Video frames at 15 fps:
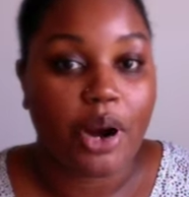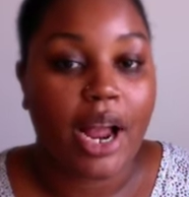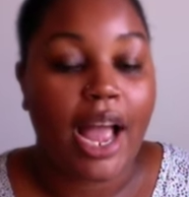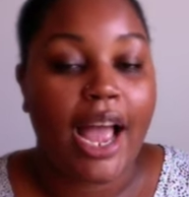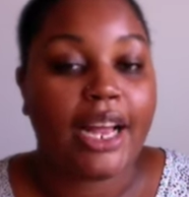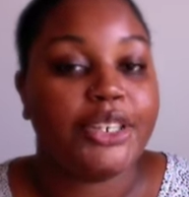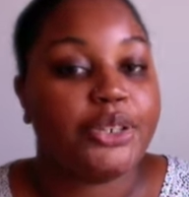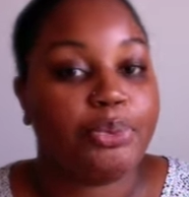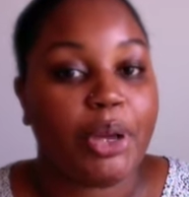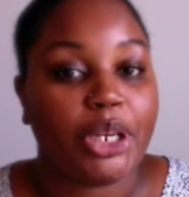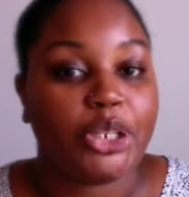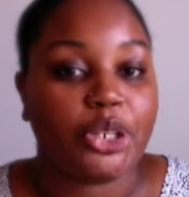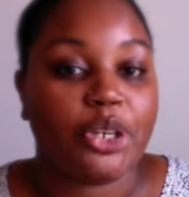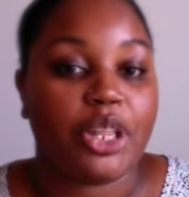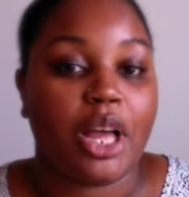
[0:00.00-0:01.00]
I had to make
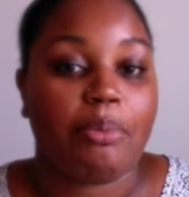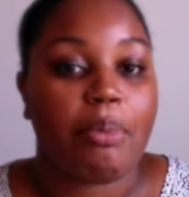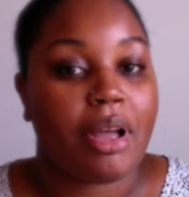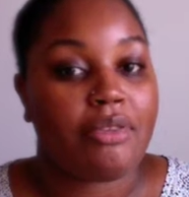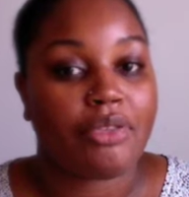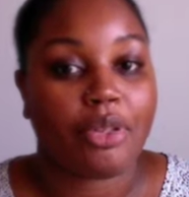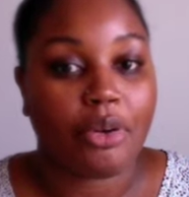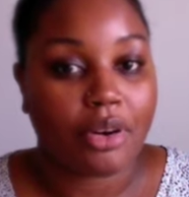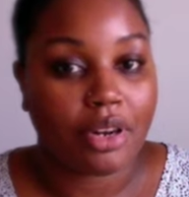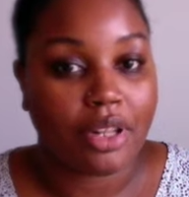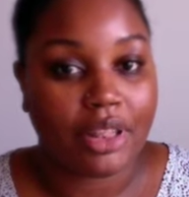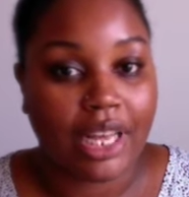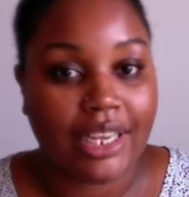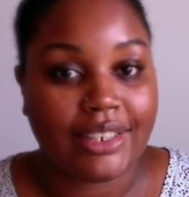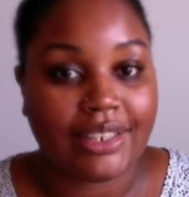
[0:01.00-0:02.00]
sure that my Florida
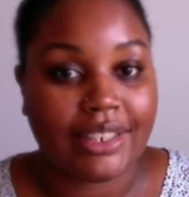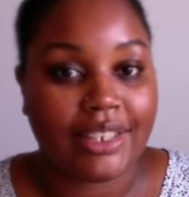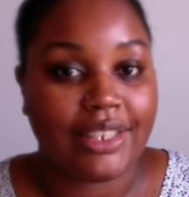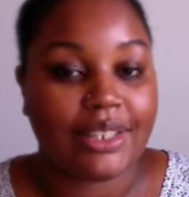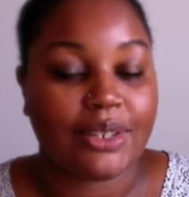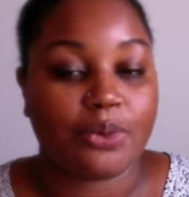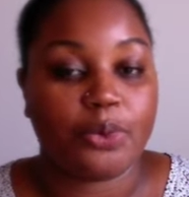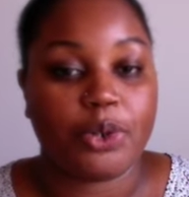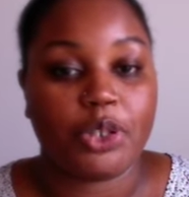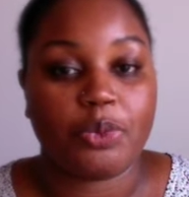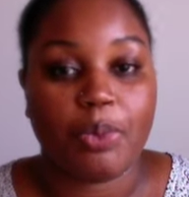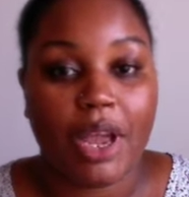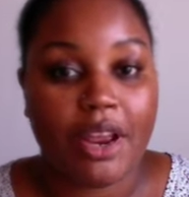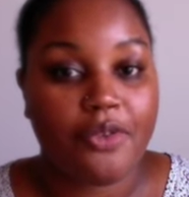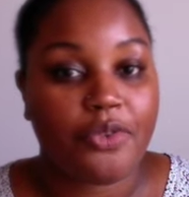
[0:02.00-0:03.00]
license was
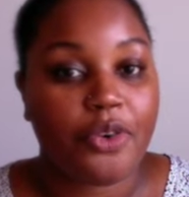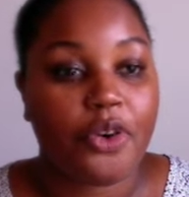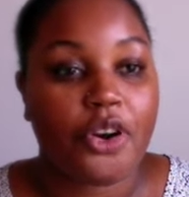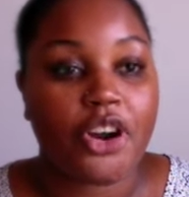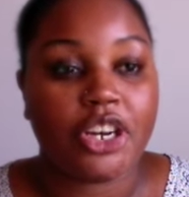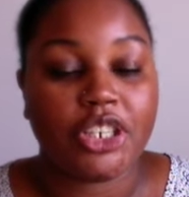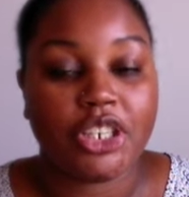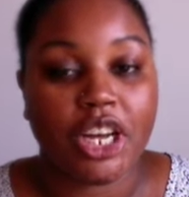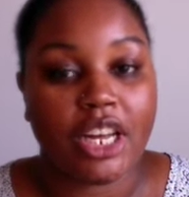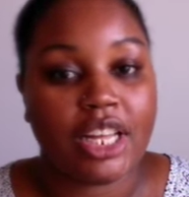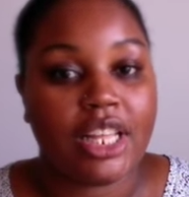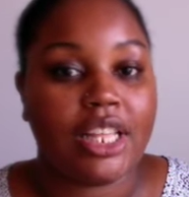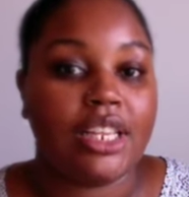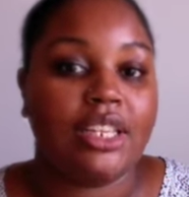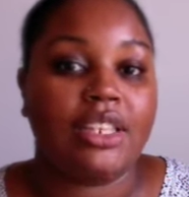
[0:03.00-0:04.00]
paid for,
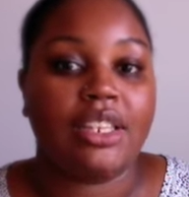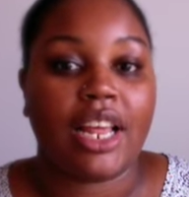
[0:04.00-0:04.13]
done,